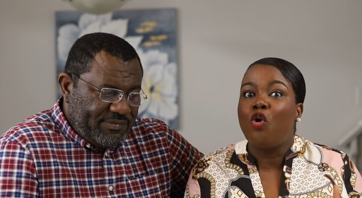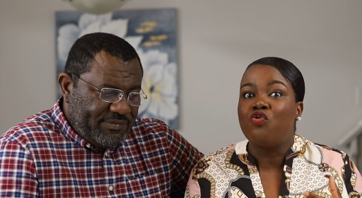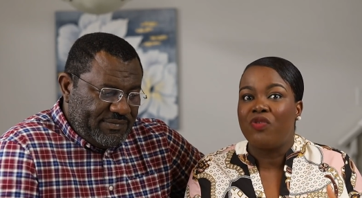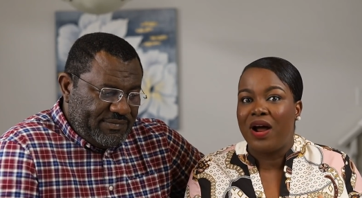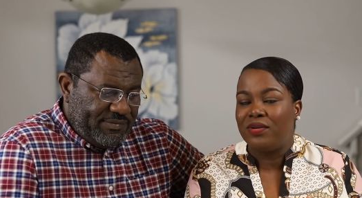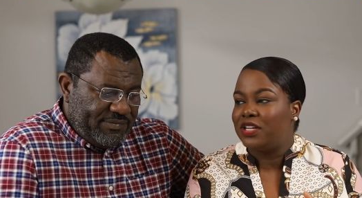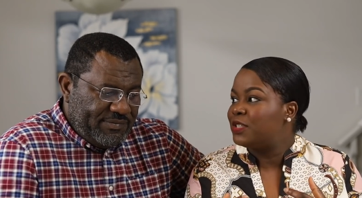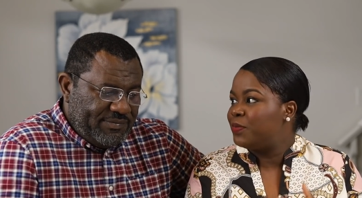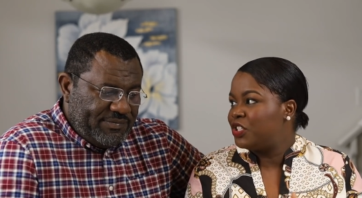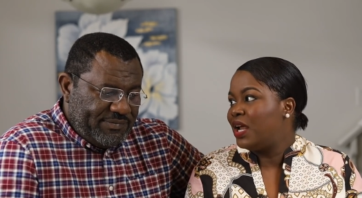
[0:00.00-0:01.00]
Speaker 1: all round,
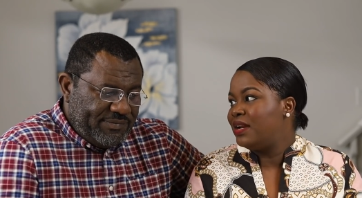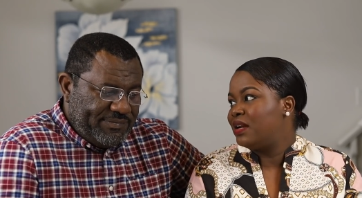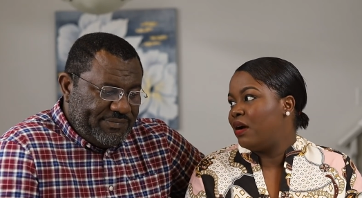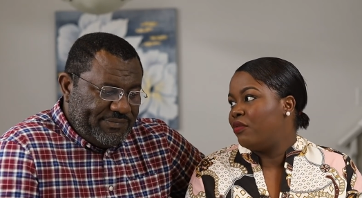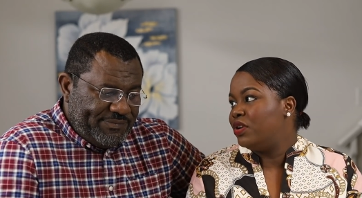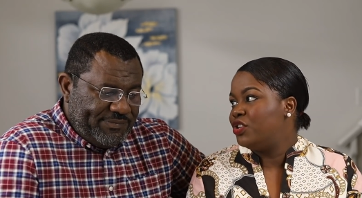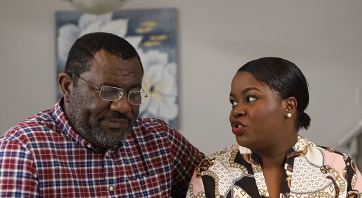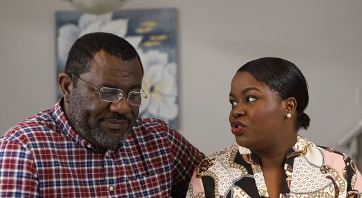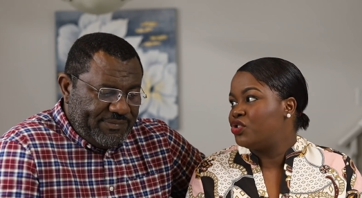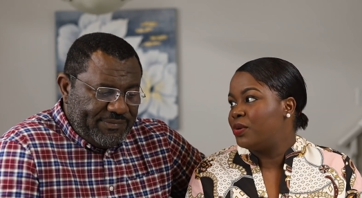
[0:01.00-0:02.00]
especially in our
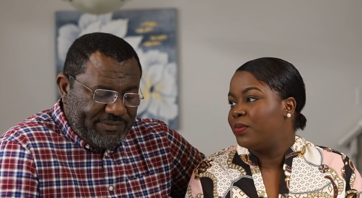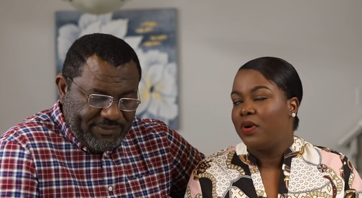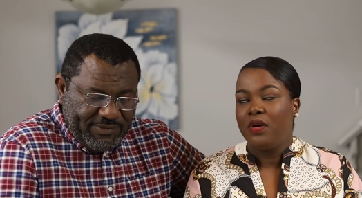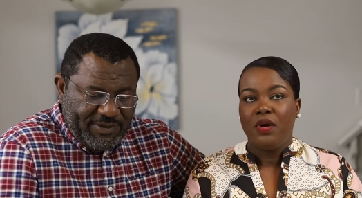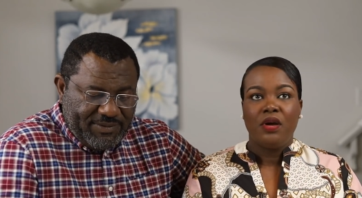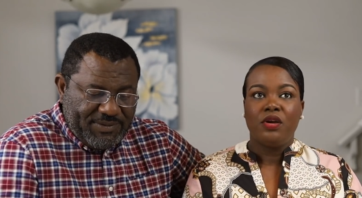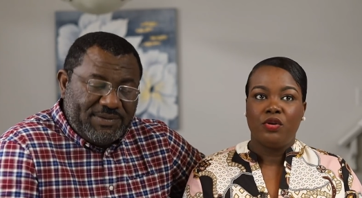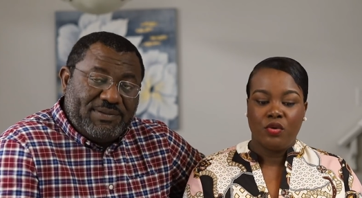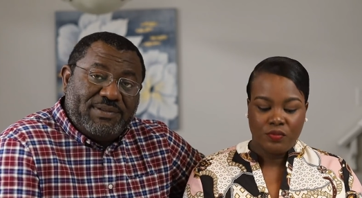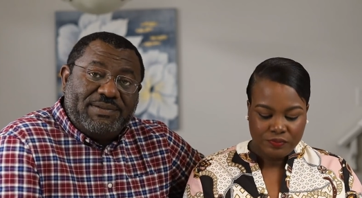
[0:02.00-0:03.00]
relationship. Absolutely.
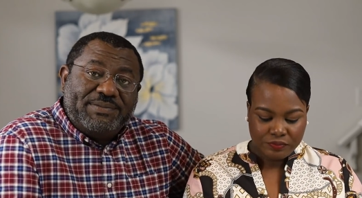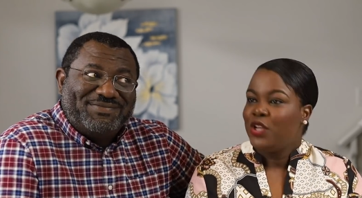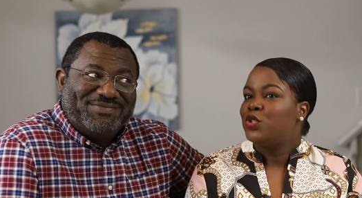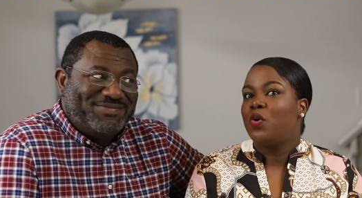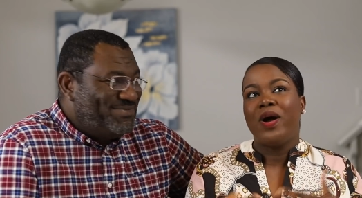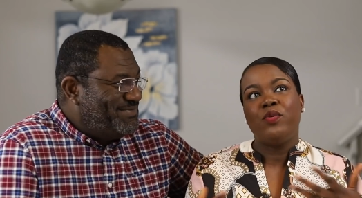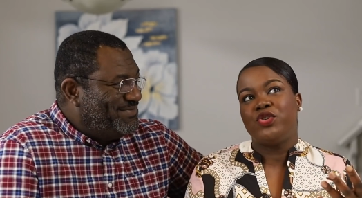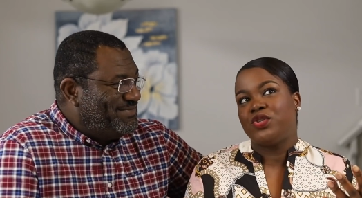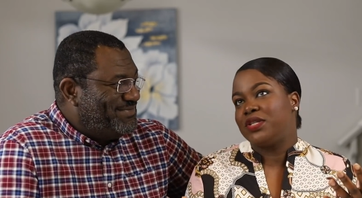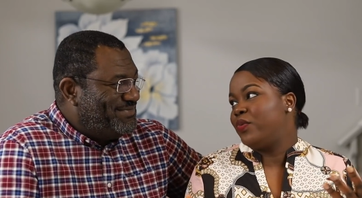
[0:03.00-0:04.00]
You know? So where would
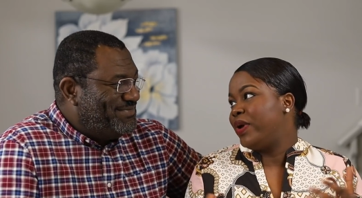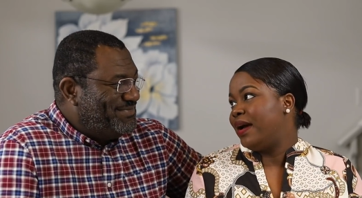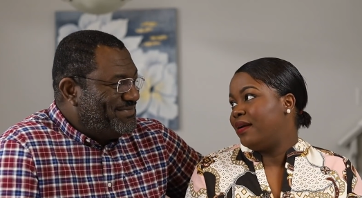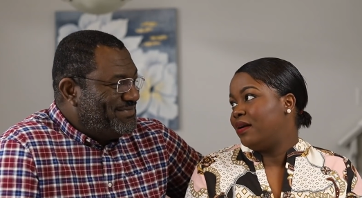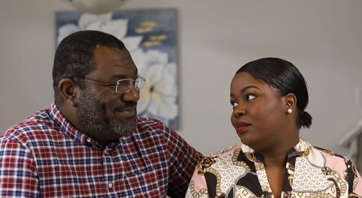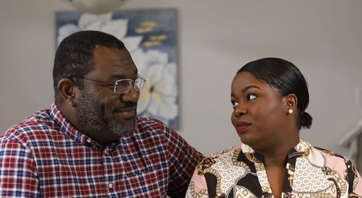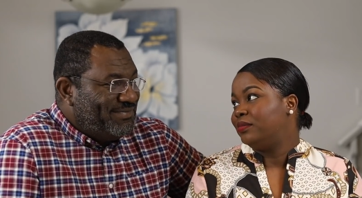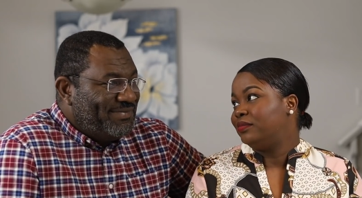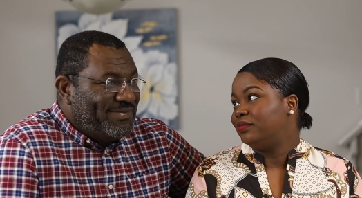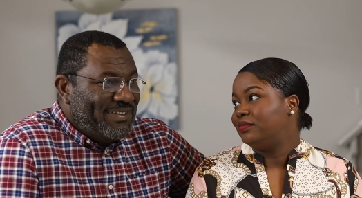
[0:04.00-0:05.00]
you say we are now?
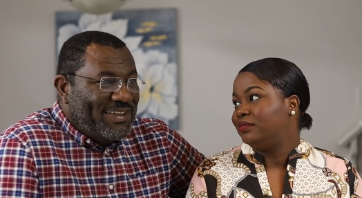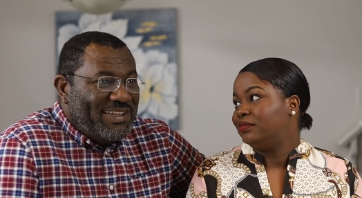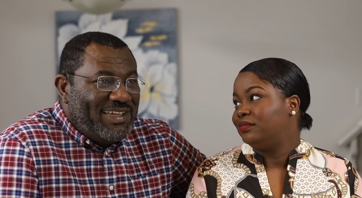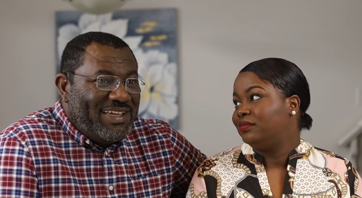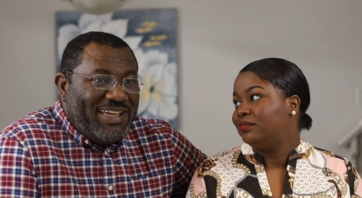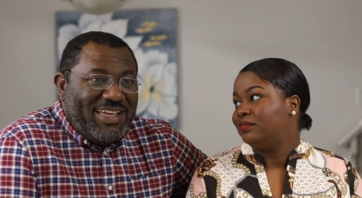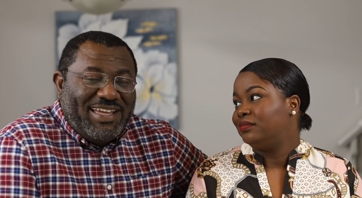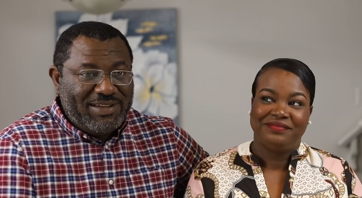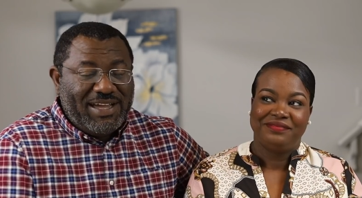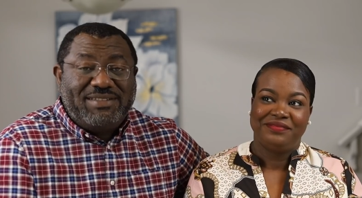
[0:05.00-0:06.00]

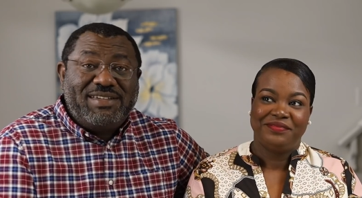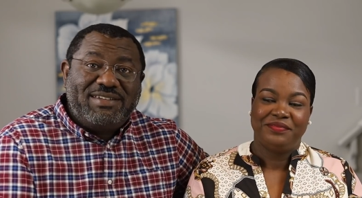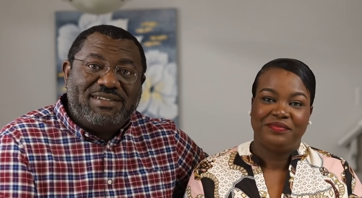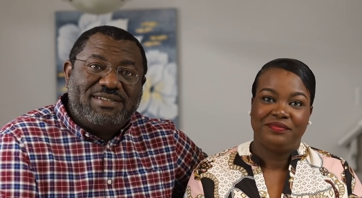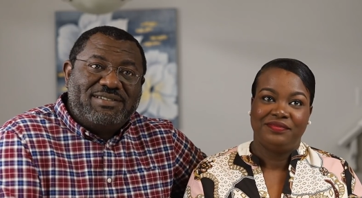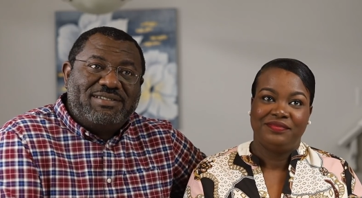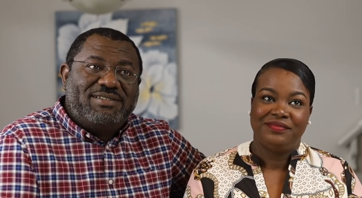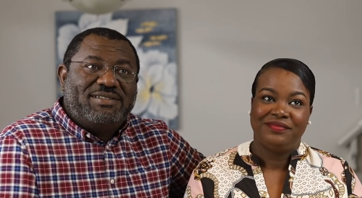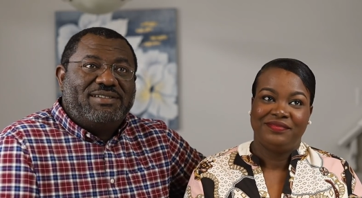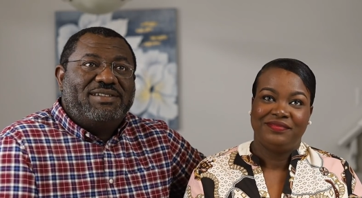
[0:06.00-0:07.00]
Speaker 2: I think
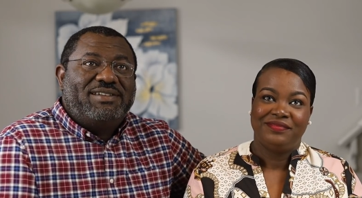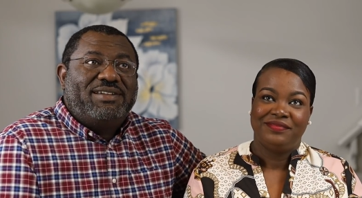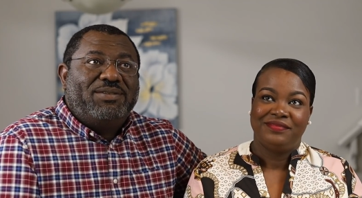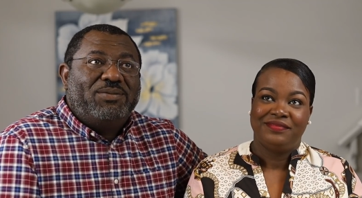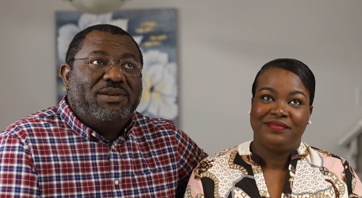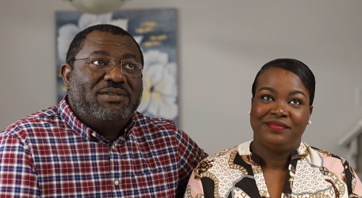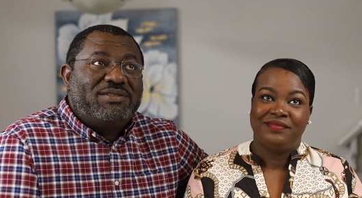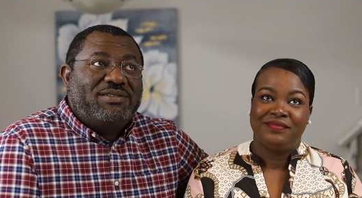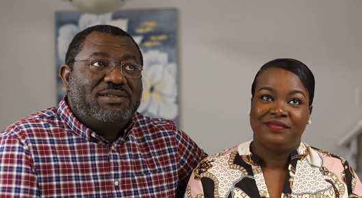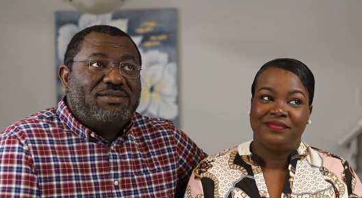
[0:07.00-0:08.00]
we're
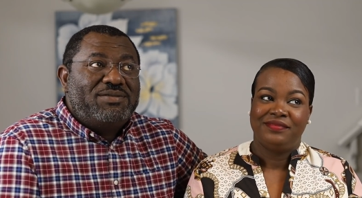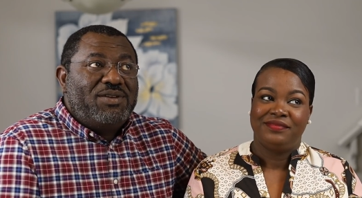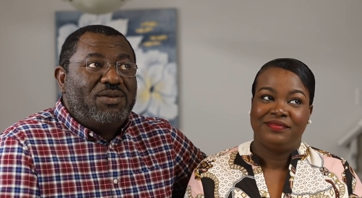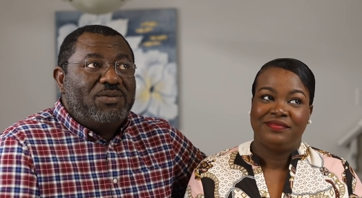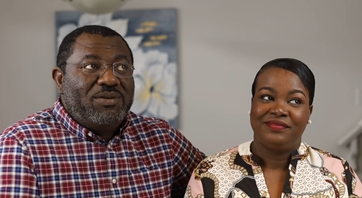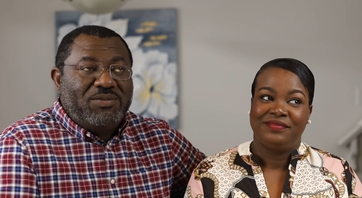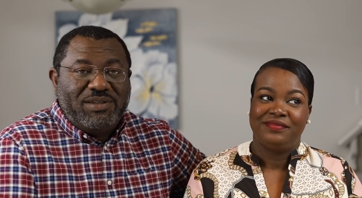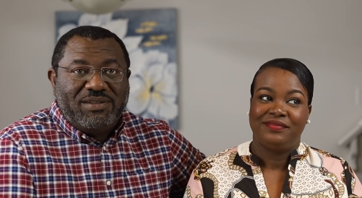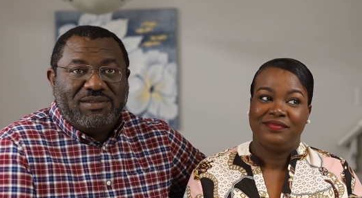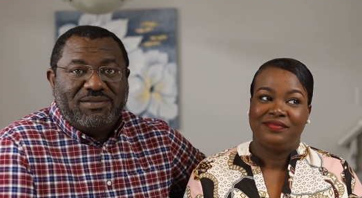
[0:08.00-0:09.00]
still not where
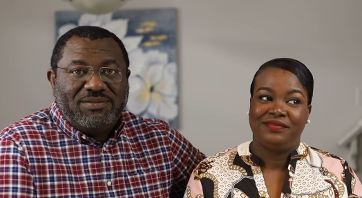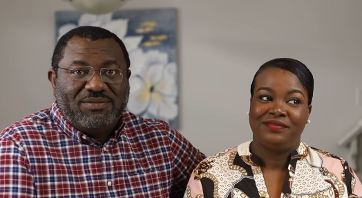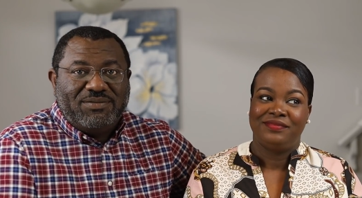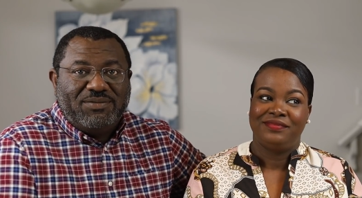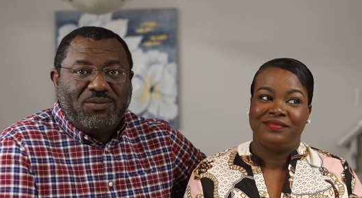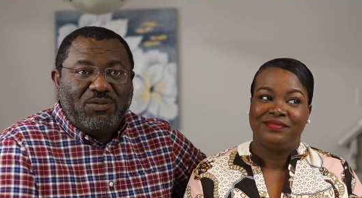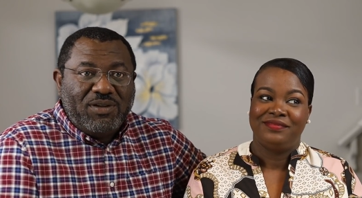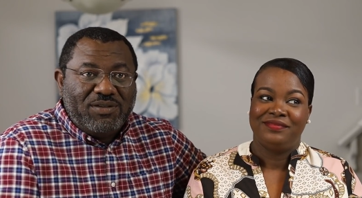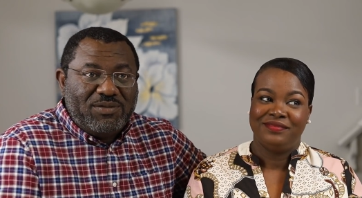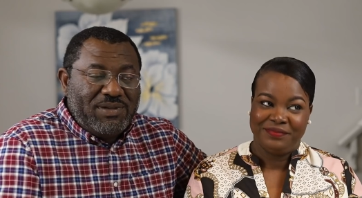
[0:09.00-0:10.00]
we
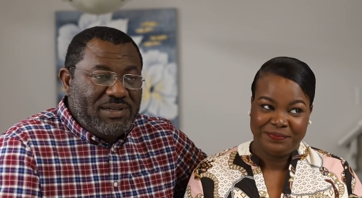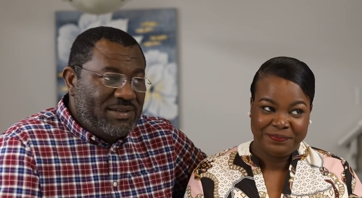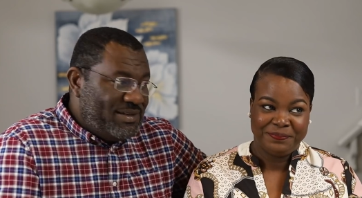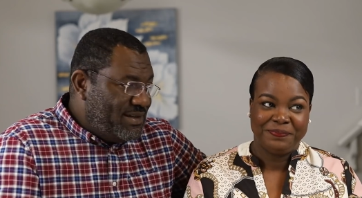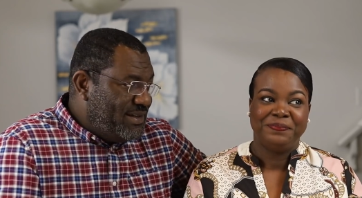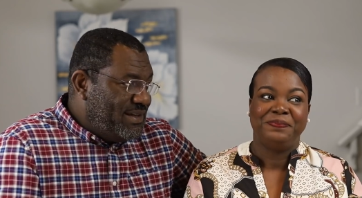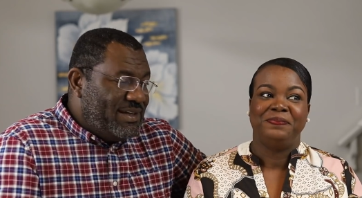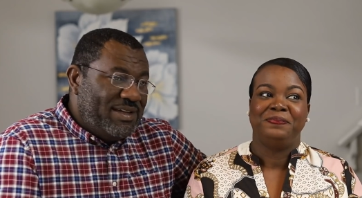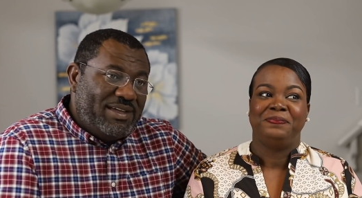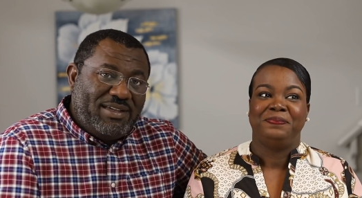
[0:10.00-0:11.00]
want to be.
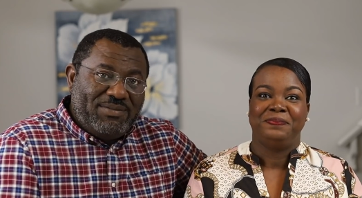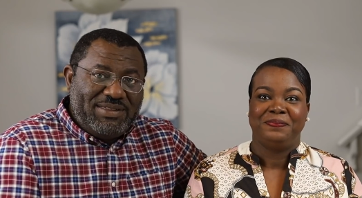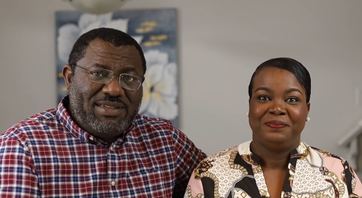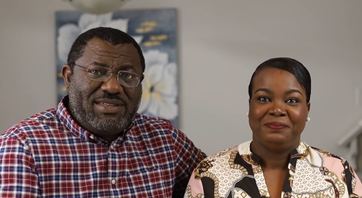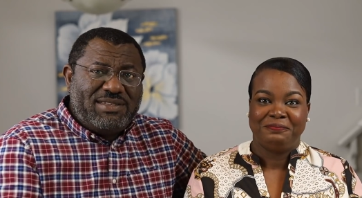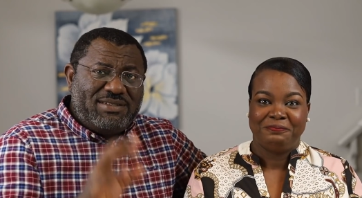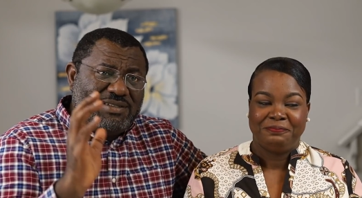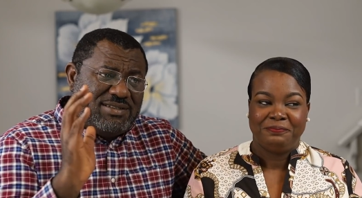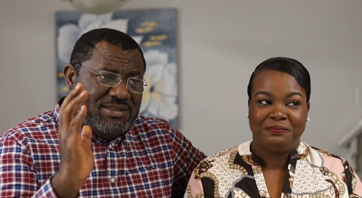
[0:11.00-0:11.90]
Um, I think that's